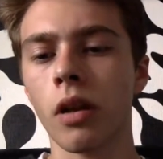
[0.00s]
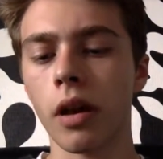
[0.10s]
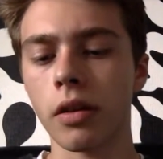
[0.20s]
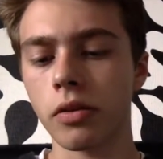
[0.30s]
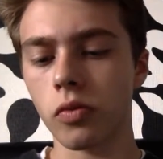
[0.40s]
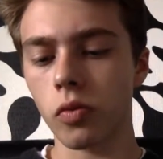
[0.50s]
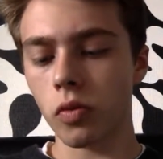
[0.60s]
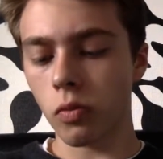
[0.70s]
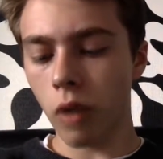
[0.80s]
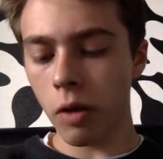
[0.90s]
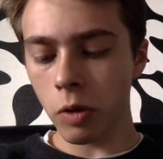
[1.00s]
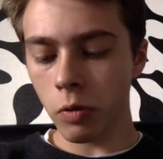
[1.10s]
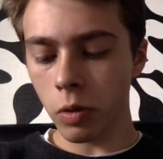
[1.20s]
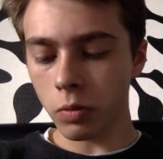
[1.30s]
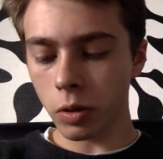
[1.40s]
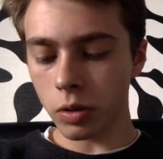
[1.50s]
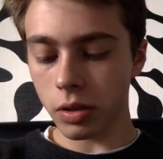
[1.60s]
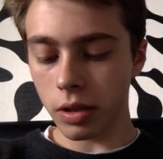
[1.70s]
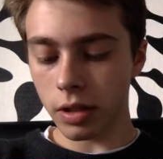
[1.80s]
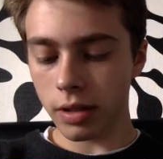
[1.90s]
And the way we
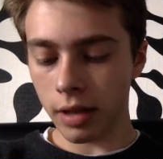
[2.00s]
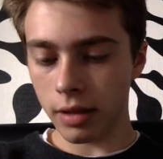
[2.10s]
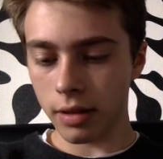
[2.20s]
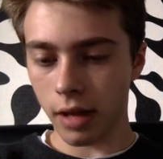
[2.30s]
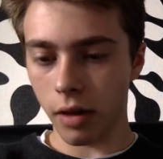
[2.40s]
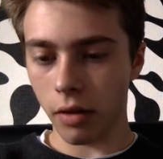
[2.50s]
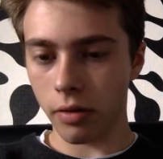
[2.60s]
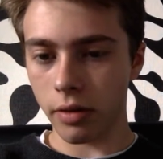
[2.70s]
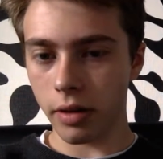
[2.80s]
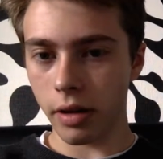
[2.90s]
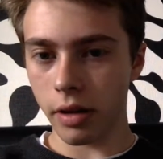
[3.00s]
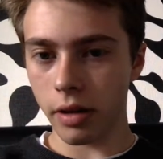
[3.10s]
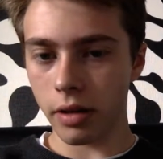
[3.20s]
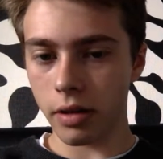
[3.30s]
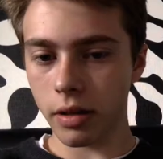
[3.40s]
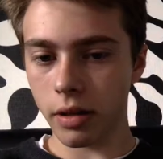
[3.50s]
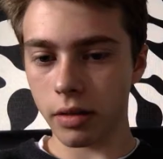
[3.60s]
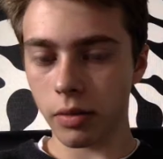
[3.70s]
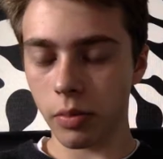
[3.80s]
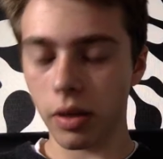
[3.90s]
wanted to set this out
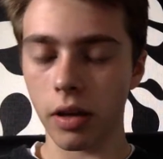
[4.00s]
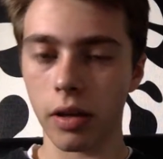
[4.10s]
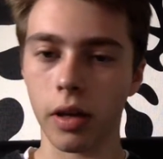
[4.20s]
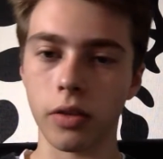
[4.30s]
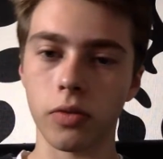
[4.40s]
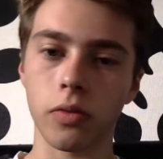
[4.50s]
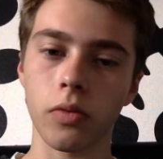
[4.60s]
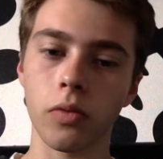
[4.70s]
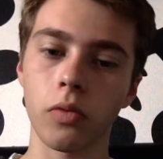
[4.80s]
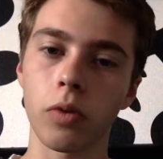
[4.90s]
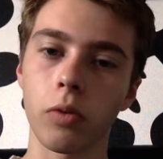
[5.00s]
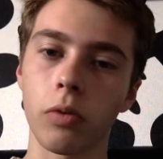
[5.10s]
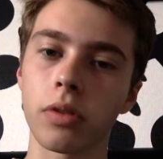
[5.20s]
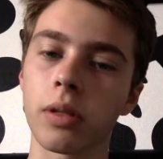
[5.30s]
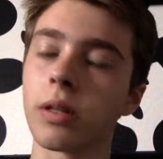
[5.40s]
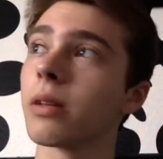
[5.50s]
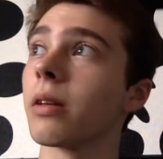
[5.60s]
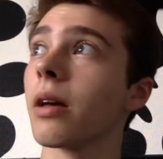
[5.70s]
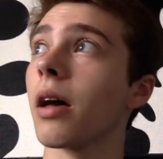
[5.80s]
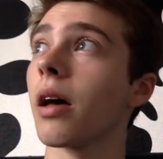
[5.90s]
as a play, as we wanted it
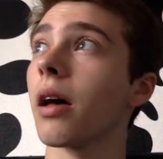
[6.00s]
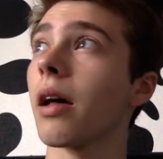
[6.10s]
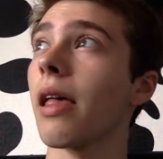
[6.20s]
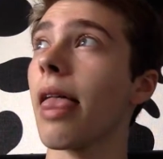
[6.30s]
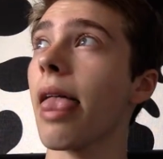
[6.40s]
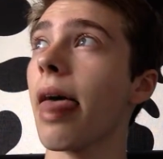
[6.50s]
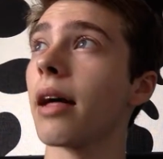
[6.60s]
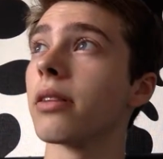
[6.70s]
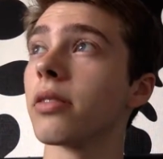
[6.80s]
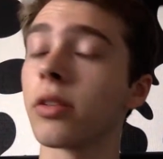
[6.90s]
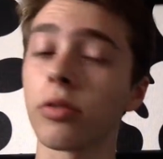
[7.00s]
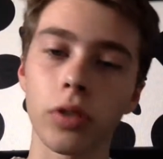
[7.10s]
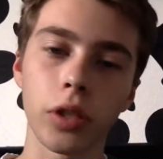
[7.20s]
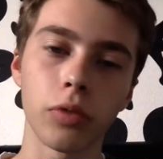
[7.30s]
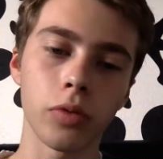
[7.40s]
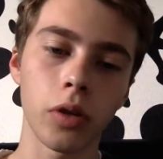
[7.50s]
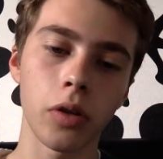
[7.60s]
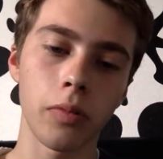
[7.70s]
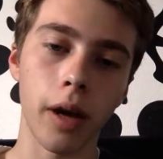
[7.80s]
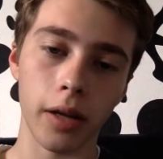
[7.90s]
as
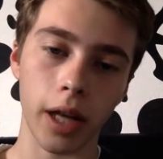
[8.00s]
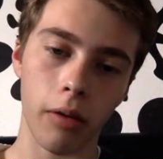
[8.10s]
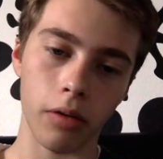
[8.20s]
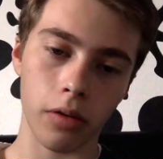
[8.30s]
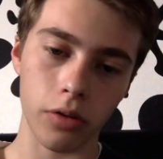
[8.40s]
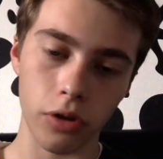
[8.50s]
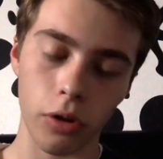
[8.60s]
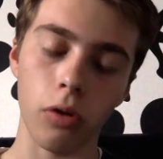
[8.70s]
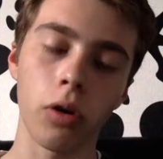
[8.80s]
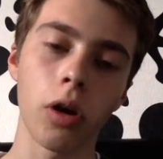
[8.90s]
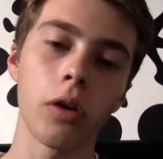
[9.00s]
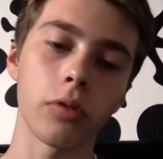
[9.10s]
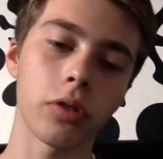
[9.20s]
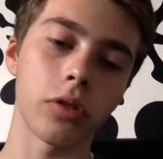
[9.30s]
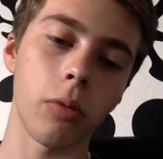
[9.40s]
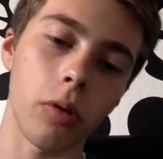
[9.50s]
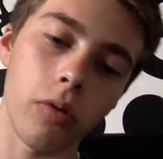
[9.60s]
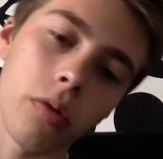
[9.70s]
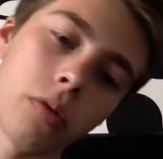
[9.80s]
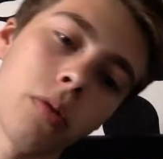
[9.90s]
my character Joel was just going
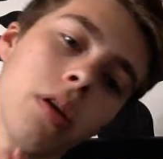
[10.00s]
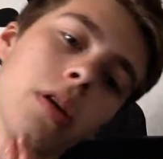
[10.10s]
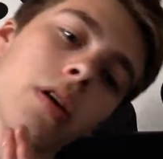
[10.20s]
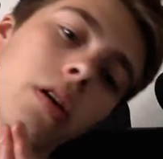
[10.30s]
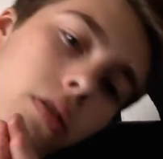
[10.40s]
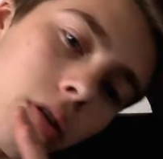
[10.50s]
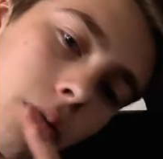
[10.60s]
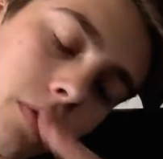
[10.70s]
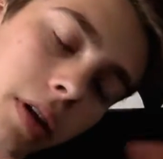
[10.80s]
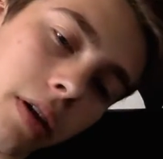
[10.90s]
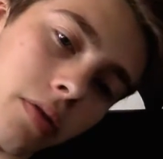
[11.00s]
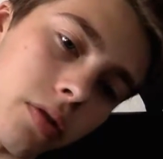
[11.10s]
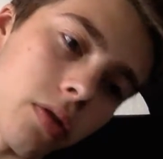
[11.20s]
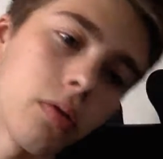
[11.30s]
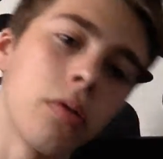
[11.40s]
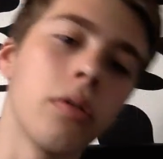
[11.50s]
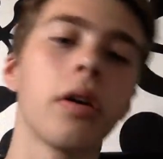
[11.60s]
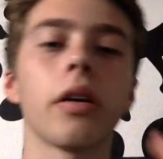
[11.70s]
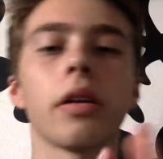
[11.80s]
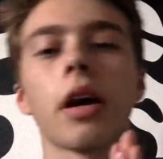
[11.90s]
through a normal day of school
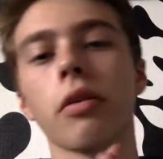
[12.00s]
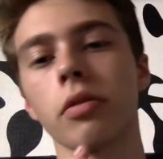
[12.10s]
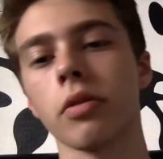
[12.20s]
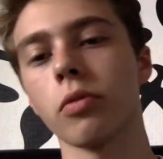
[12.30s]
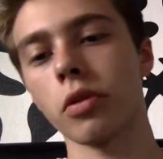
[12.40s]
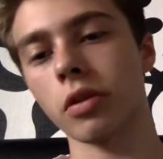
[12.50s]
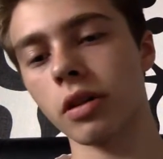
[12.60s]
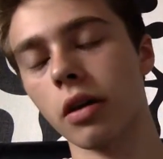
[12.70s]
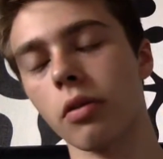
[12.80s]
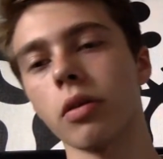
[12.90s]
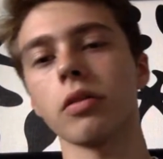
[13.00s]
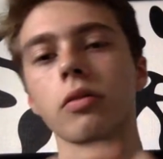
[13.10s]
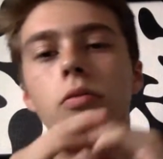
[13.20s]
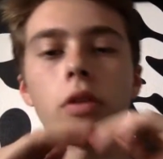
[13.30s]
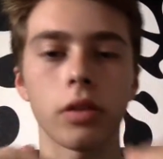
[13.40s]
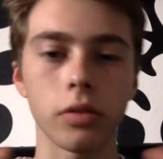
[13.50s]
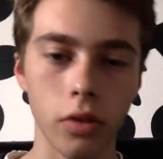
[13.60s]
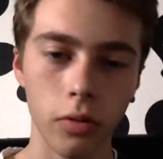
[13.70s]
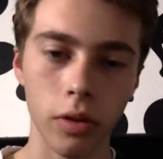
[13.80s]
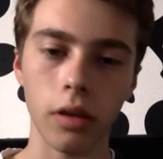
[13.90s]
and how it works out and what he's
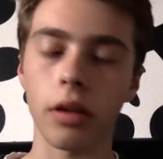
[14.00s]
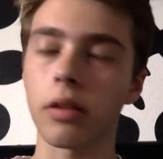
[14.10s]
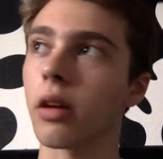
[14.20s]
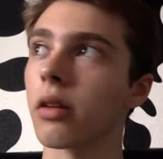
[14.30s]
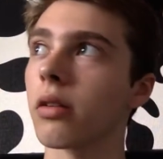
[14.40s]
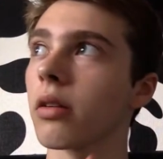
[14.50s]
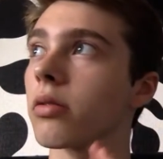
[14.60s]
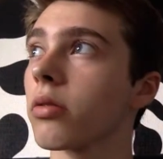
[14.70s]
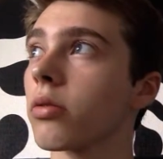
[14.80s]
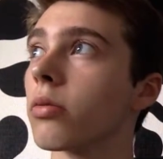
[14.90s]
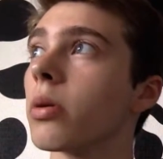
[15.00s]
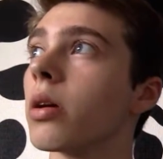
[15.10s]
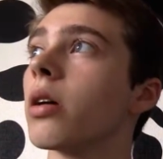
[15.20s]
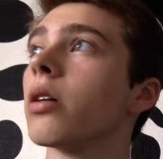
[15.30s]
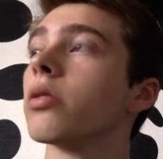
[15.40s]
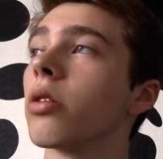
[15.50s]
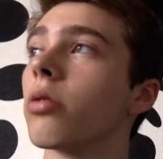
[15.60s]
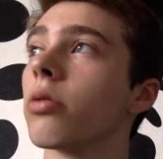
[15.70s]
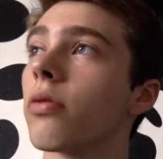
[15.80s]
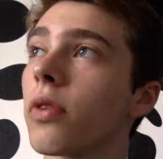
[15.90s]
doing in that day of school.
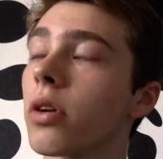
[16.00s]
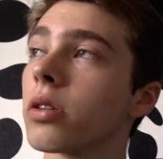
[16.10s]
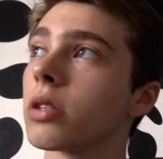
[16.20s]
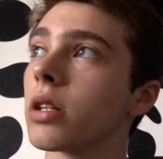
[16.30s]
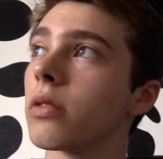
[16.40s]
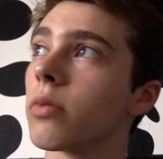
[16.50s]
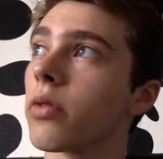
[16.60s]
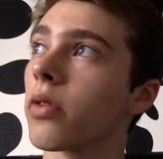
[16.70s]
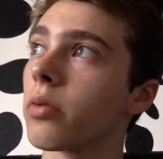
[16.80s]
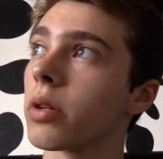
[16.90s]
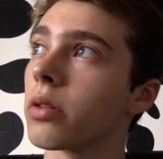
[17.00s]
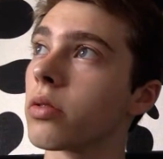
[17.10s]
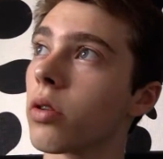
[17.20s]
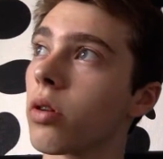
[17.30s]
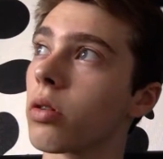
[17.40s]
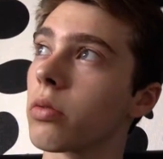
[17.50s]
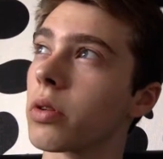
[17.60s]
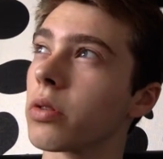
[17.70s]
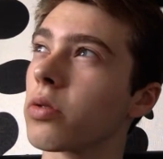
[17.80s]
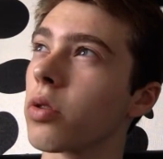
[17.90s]
So the first scene where we
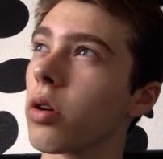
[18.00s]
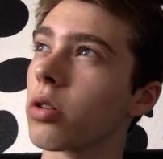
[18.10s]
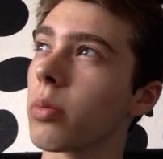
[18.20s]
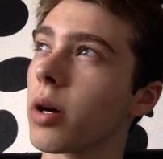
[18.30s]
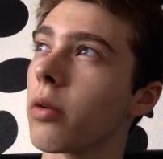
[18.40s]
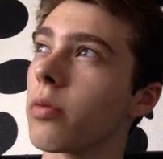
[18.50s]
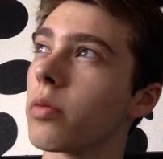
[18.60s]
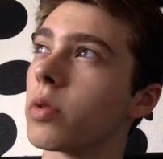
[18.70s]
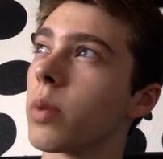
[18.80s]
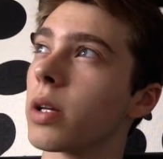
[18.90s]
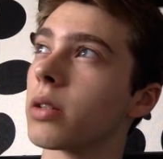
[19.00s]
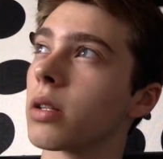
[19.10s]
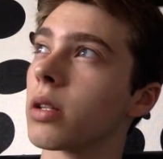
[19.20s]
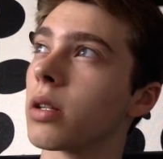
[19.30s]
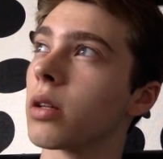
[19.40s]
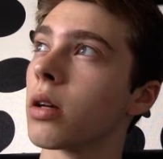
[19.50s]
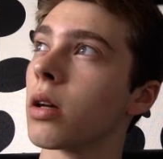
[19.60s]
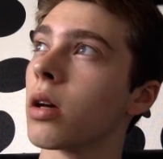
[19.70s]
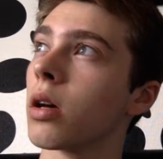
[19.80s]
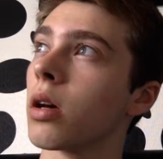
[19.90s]
talked about was basically
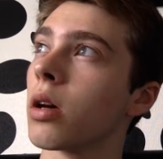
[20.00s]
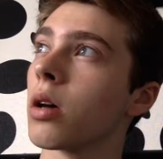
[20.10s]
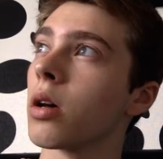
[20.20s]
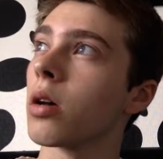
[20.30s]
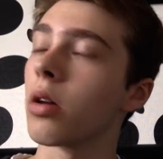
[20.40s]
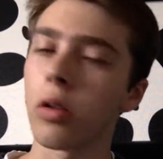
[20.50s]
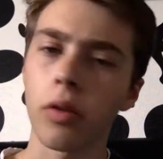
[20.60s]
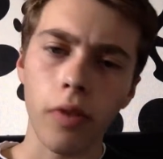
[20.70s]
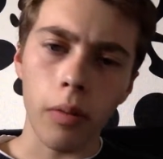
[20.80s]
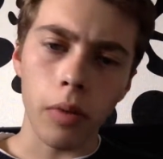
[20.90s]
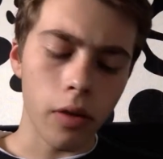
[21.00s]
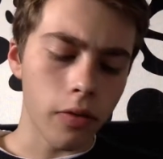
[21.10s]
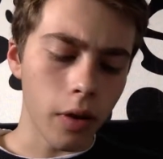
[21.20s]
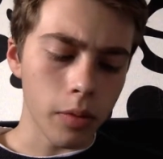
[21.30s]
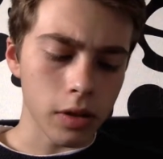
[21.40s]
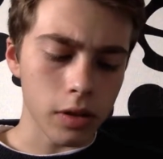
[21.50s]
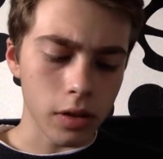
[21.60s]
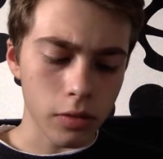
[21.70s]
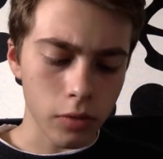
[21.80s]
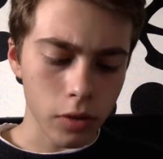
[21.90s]
the family
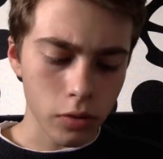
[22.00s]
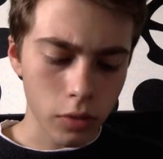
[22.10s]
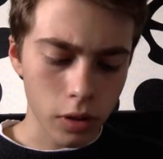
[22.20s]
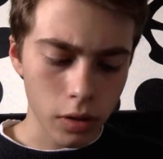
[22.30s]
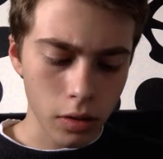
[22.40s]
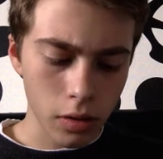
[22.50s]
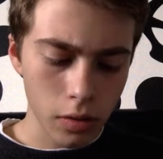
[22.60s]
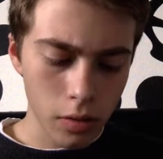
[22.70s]
scene, which we